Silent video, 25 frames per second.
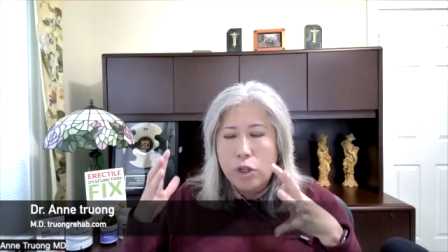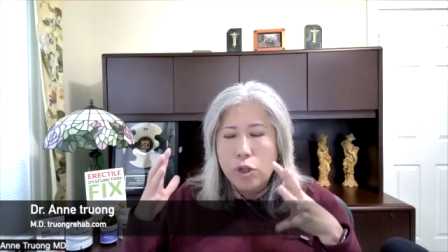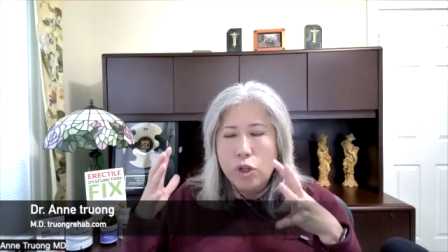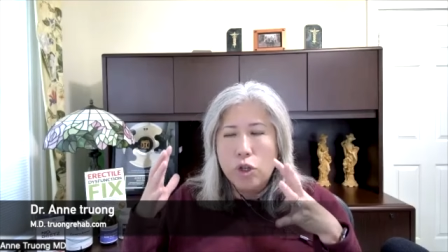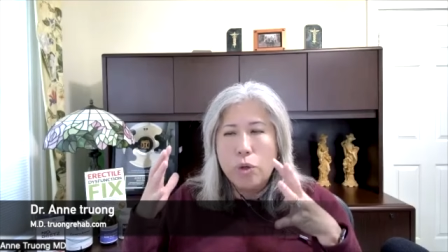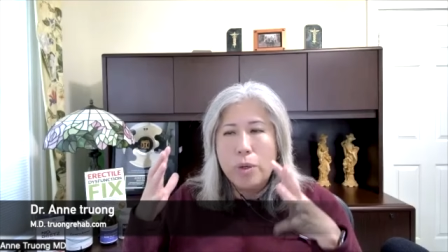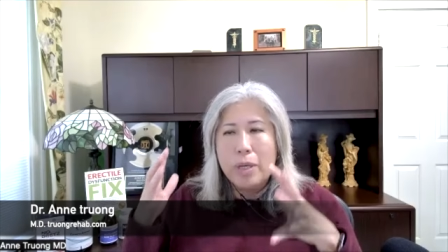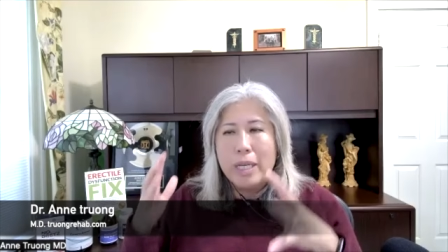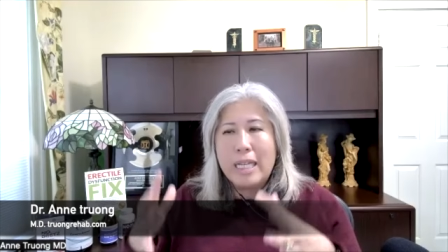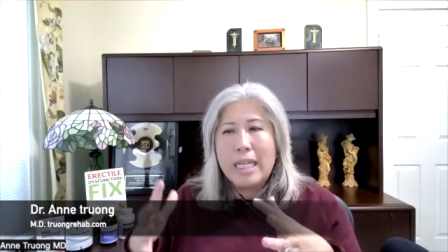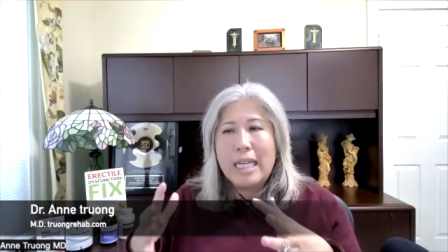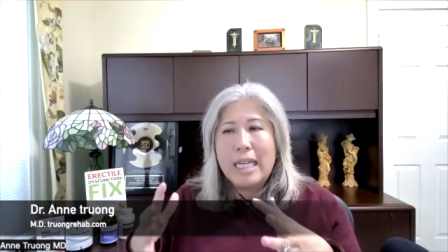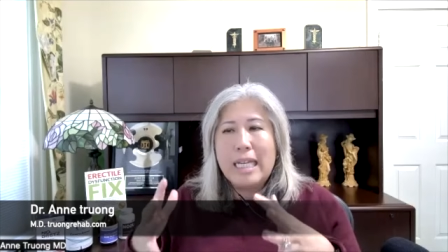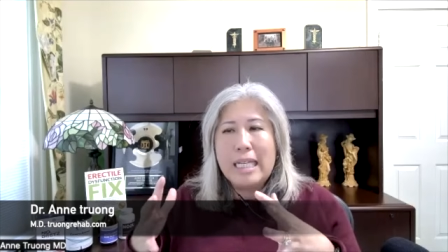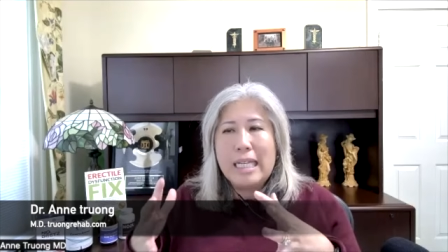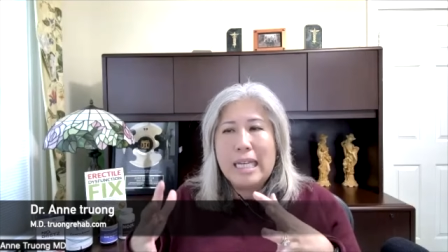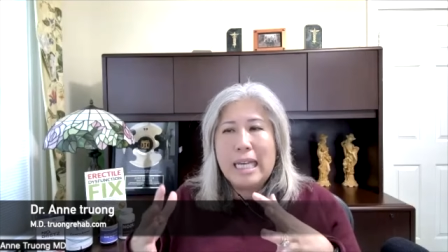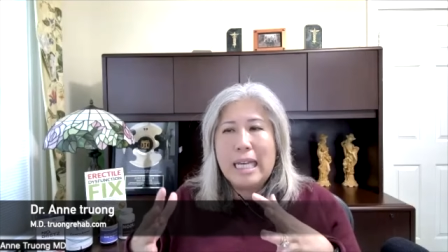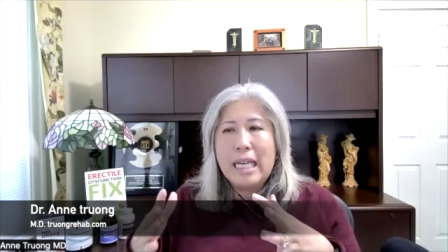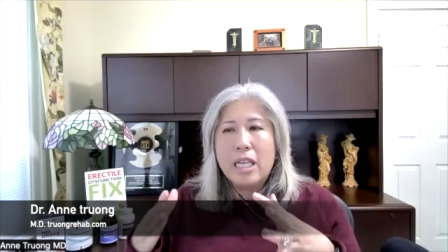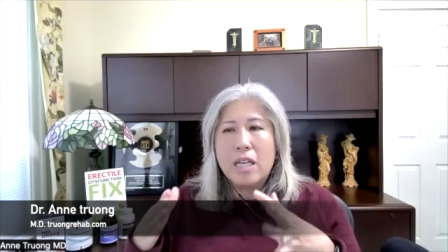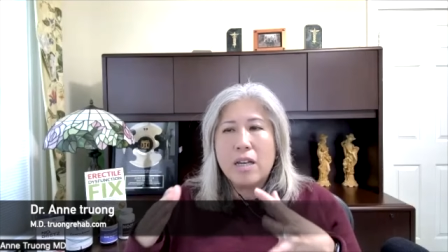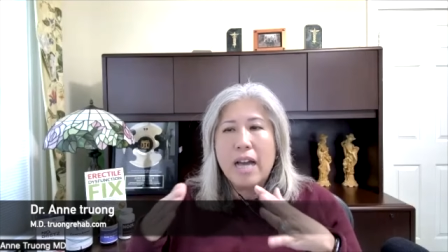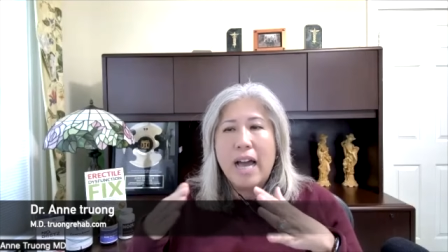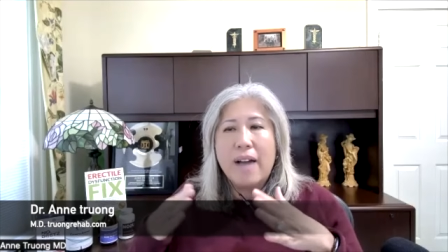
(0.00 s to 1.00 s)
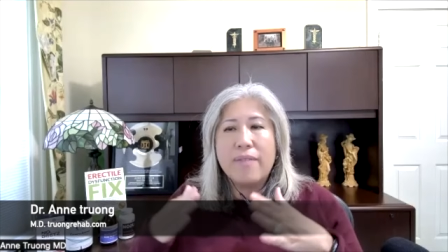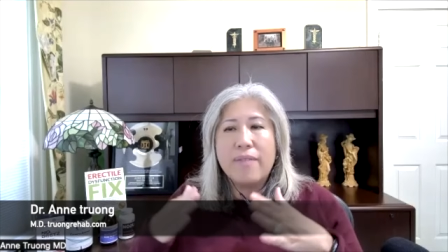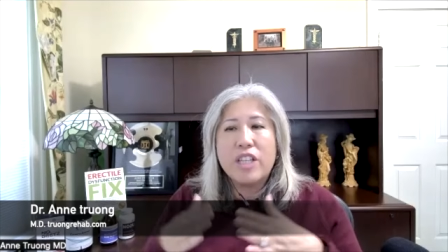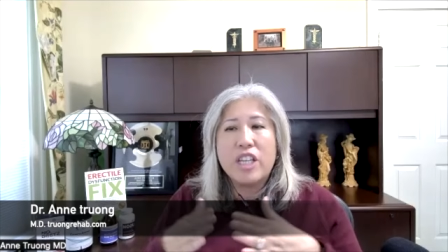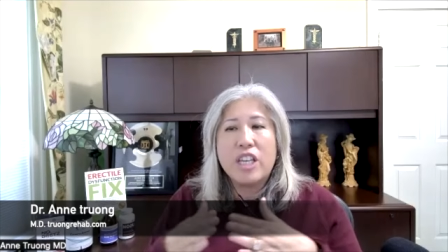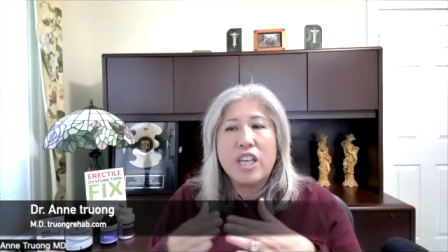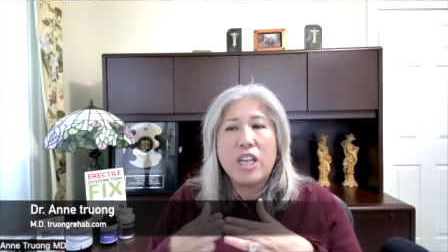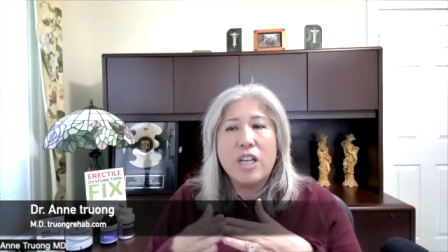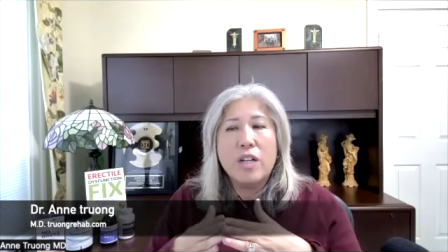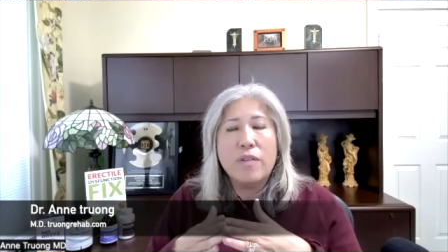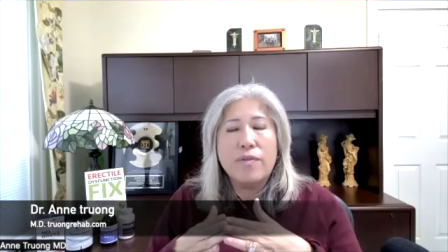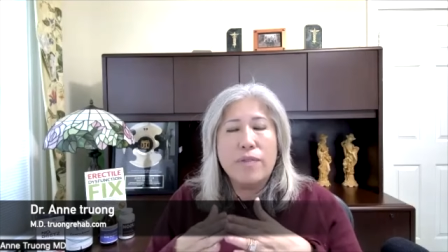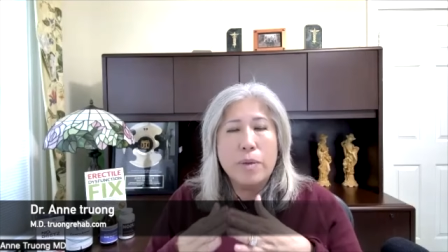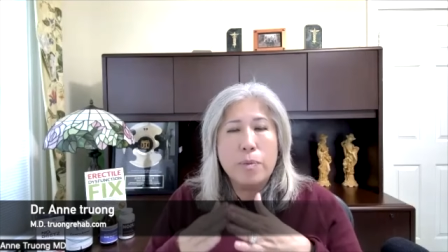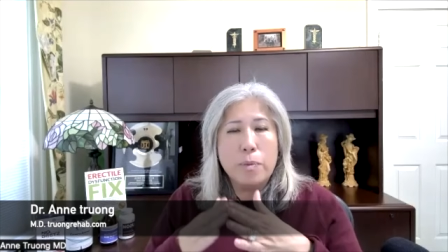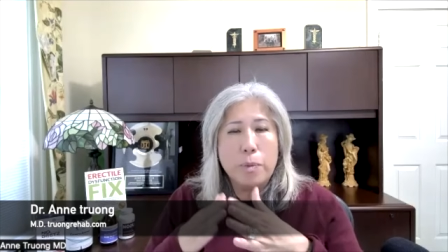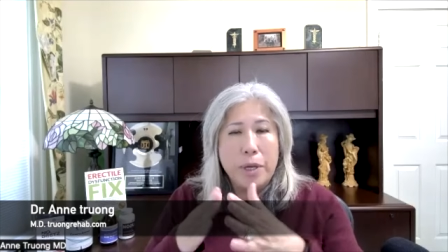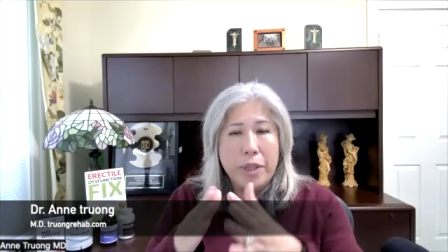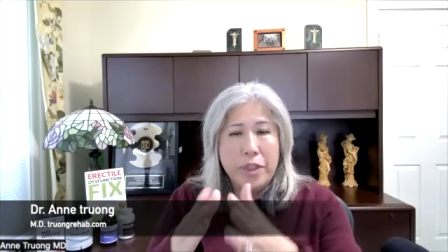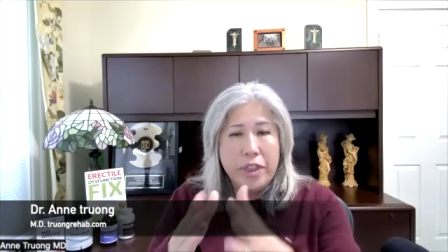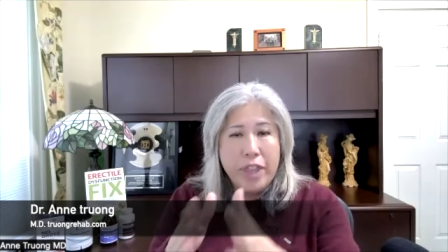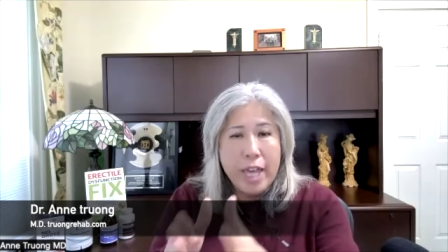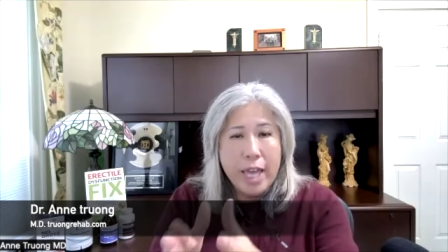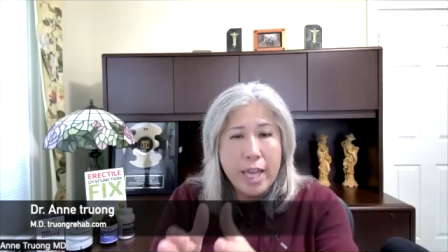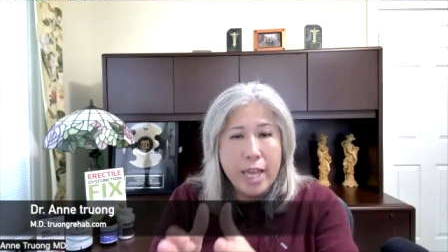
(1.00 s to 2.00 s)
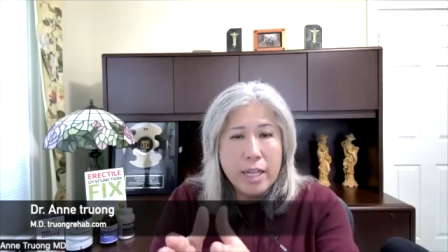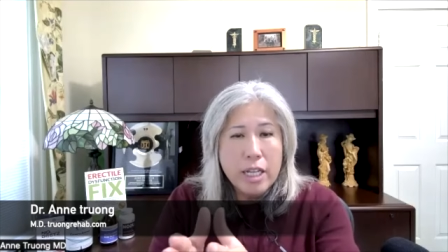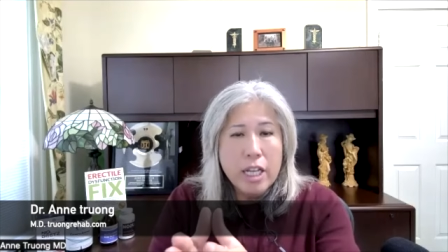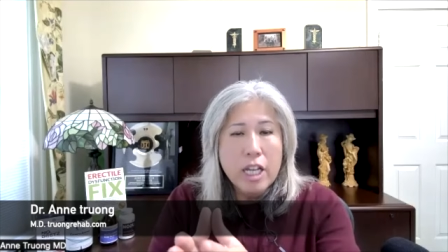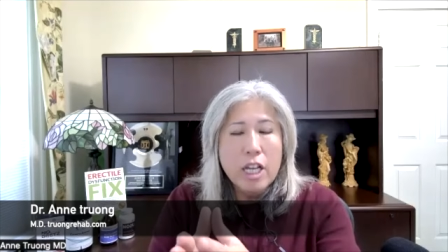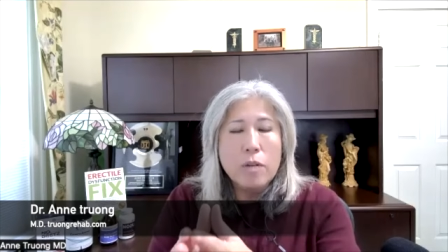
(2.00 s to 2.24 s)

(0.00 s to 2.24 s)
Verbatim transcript: treat ED, you have to heal from within